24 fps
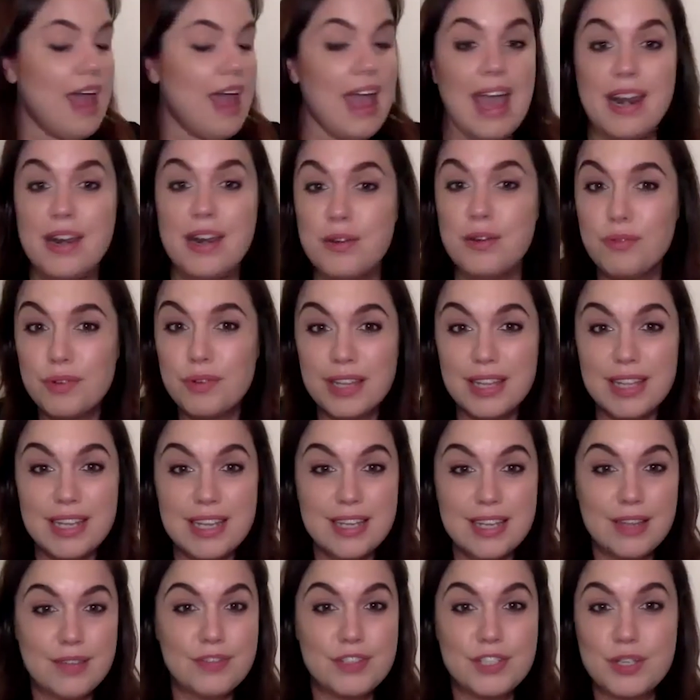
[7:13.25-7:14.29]
And it really
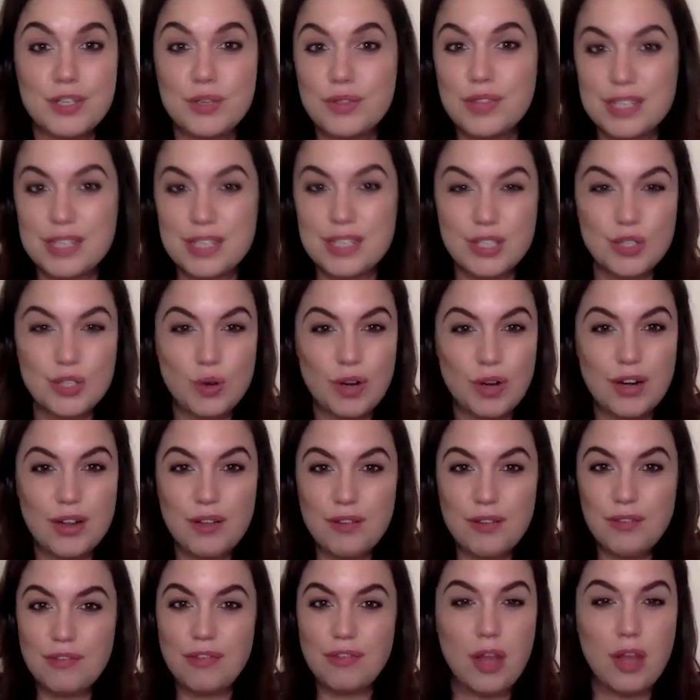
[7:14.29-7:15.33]
gives you this sort
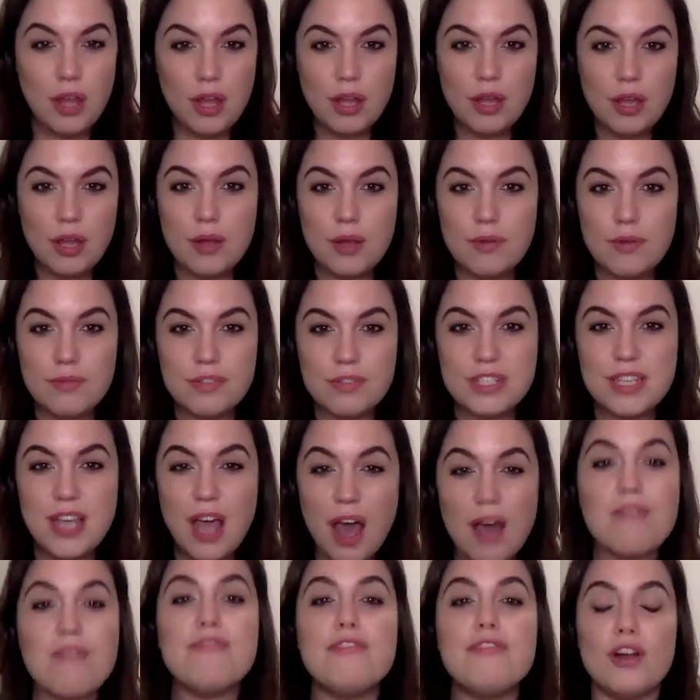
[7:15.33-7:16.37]
of
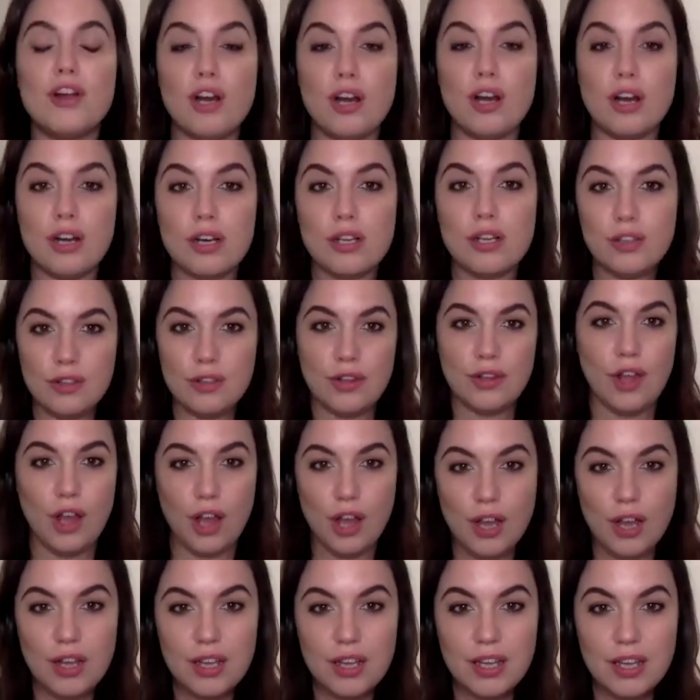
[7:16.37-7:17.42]
tougher
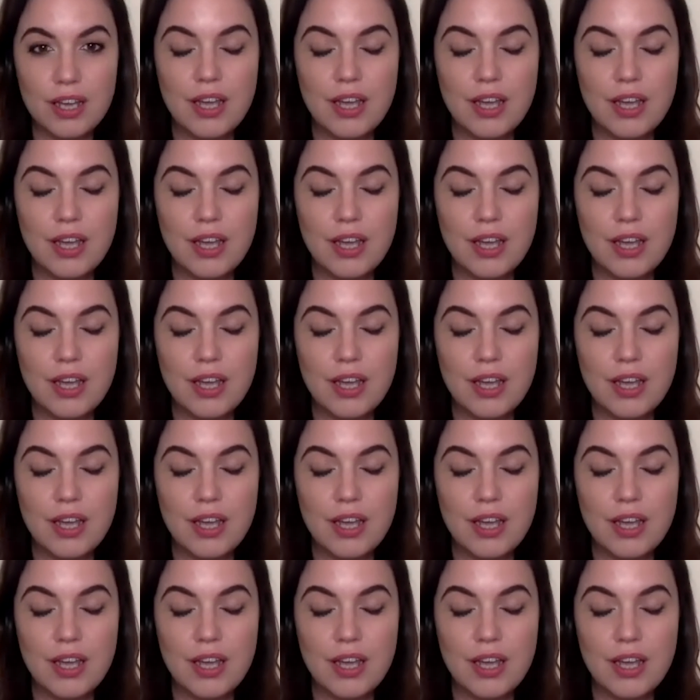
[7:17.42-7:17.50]
look.